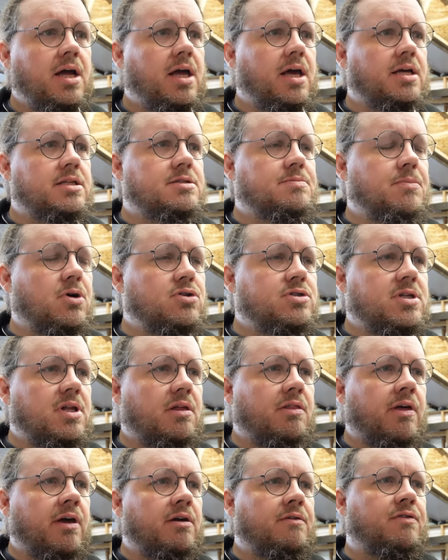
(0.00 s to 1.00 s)
It's
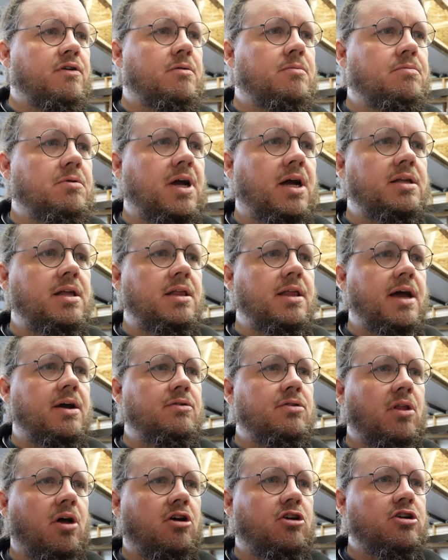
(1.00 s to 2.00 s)
mostly there for cutting
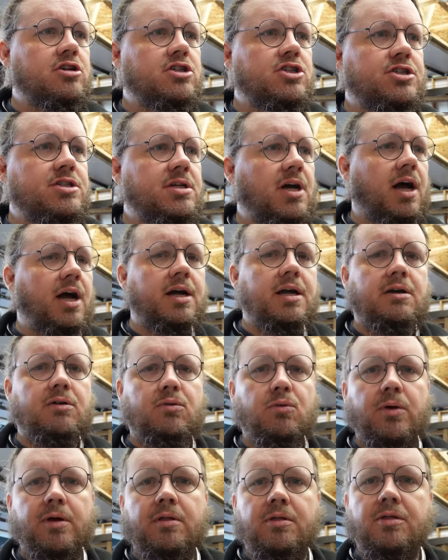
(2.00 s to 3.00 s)
down large stock
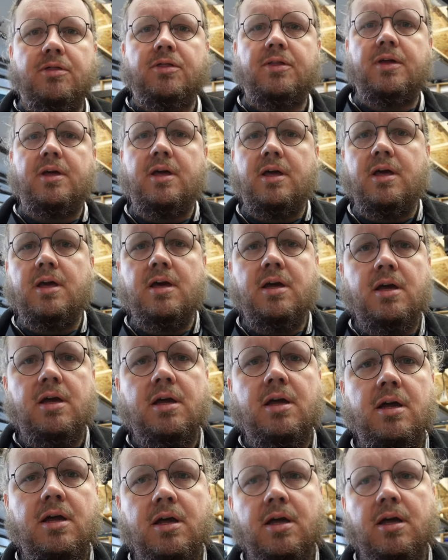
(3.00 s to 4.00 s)
with the
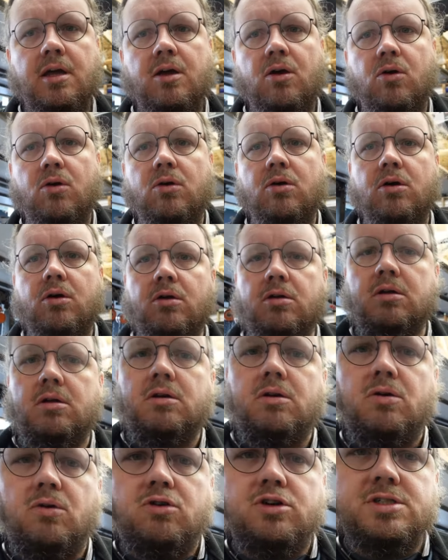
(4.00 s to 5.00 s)

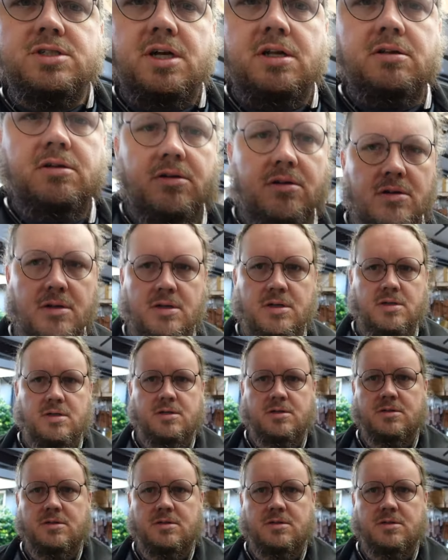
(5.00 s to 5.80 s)
horizontal.